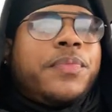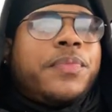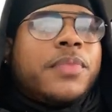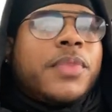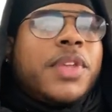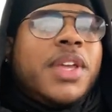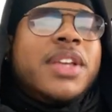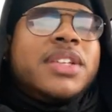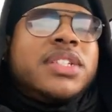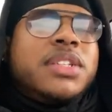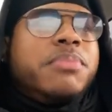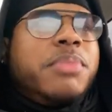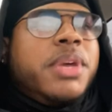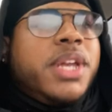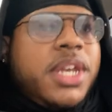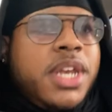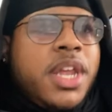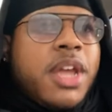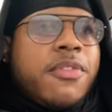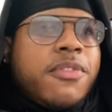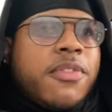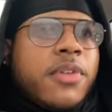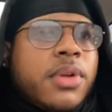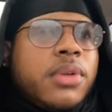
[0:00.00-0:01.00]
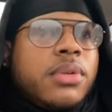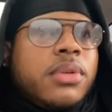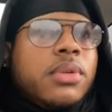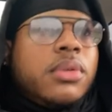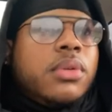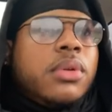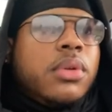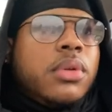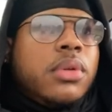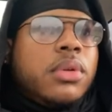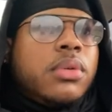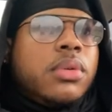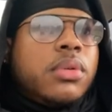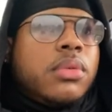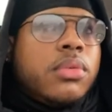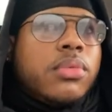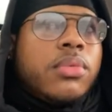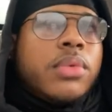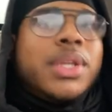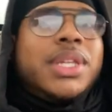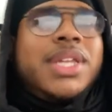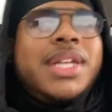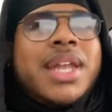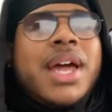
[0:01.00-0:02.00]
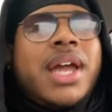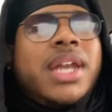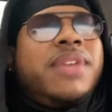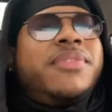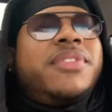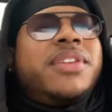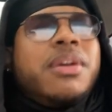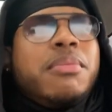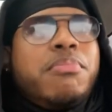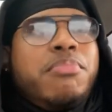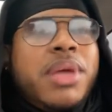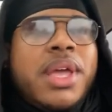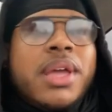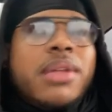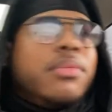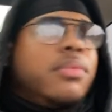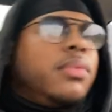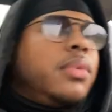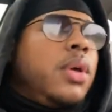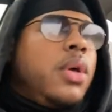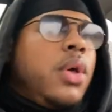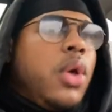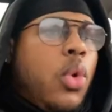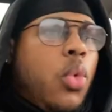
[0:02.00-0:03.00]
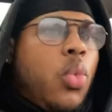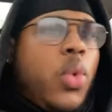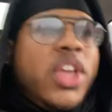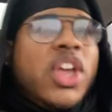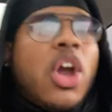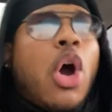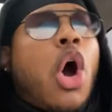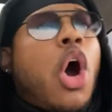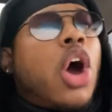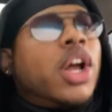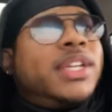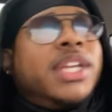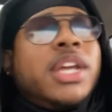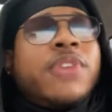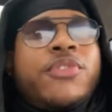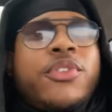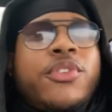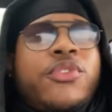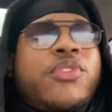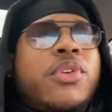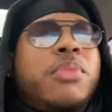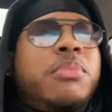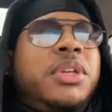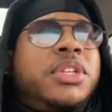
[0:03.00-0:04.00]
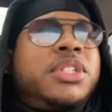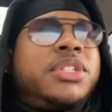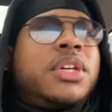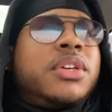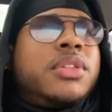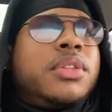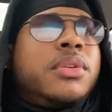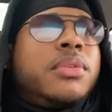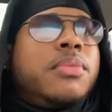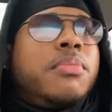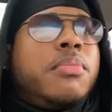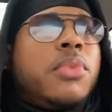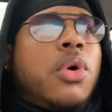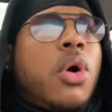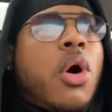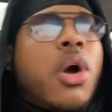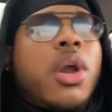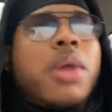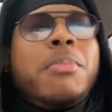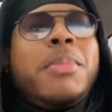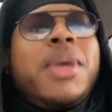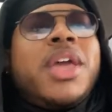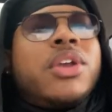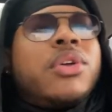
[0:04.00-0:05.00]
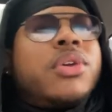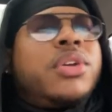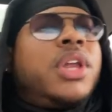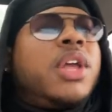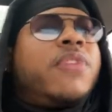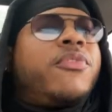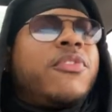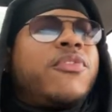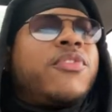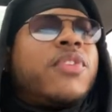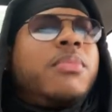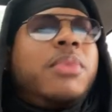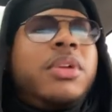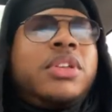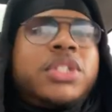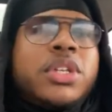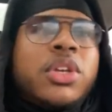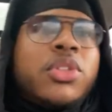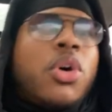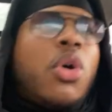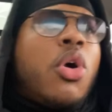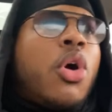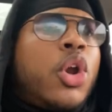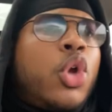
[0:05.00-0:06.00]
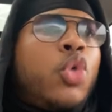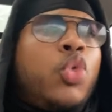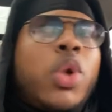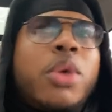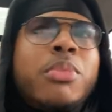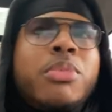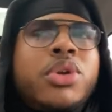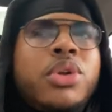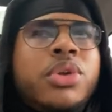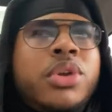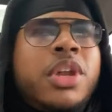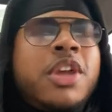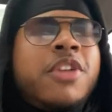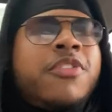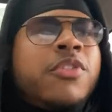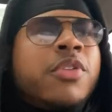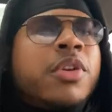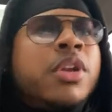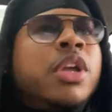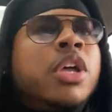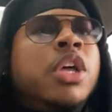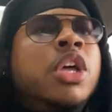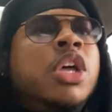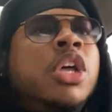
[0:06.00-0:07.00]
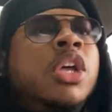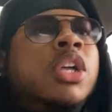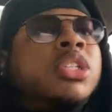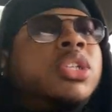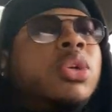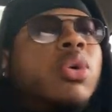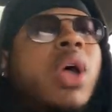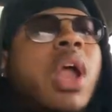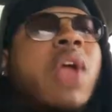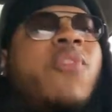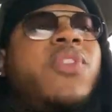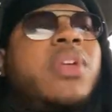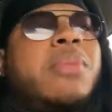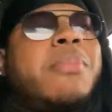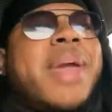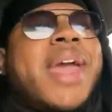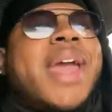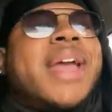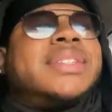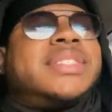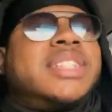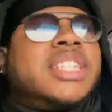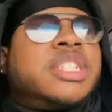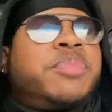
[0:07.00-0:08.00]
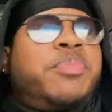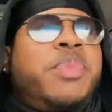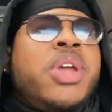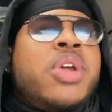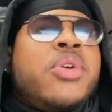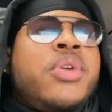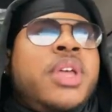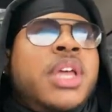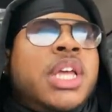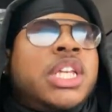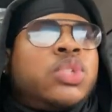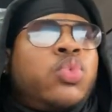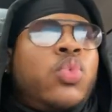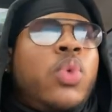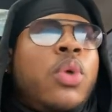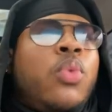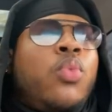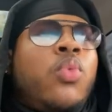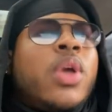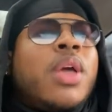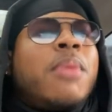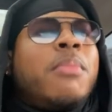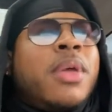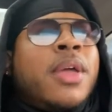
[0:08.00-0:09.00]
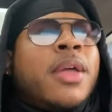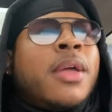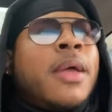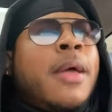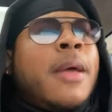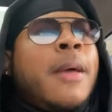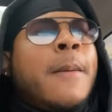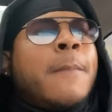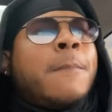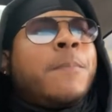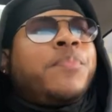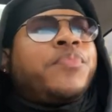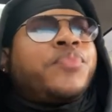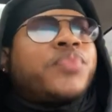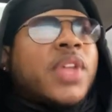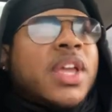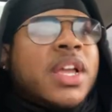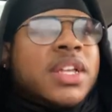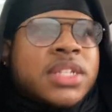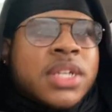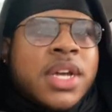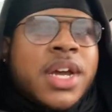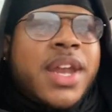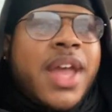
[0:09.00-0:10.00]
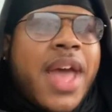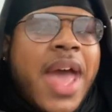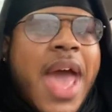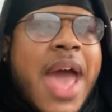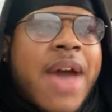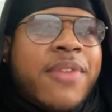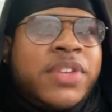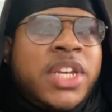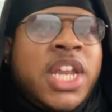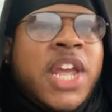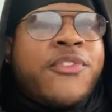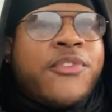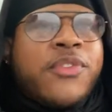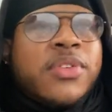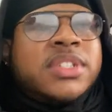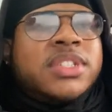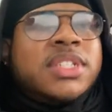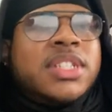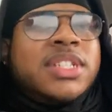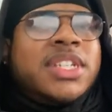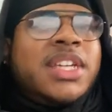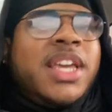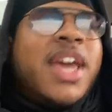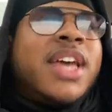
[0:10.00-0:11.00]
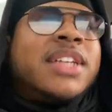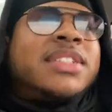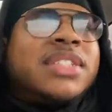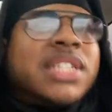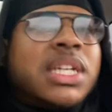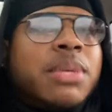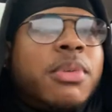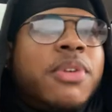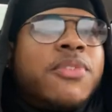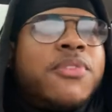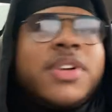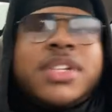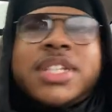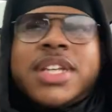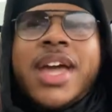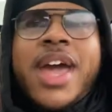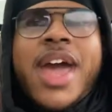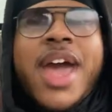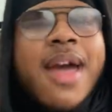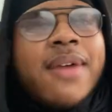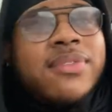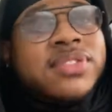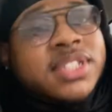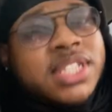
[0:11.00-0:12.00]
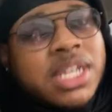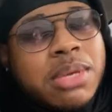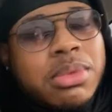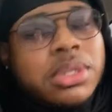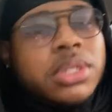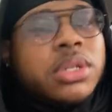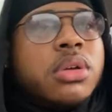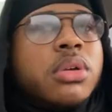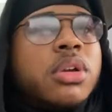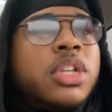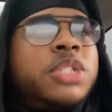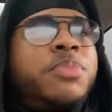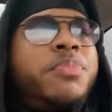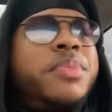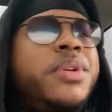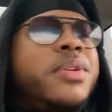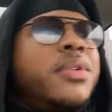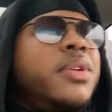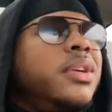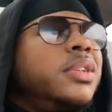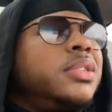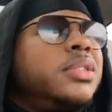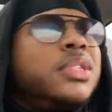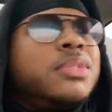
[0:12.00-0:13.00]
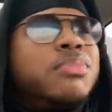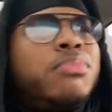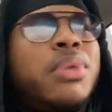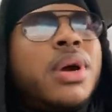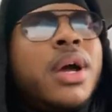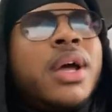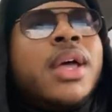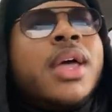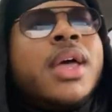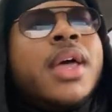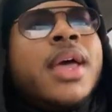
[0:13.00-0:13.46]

is a bit different. Really not even a bit. We all are different from each other. All the men are different from each other. All the women are different. So every man's experience with women is gonna have differences. Yes, some of us can have similar experiences, but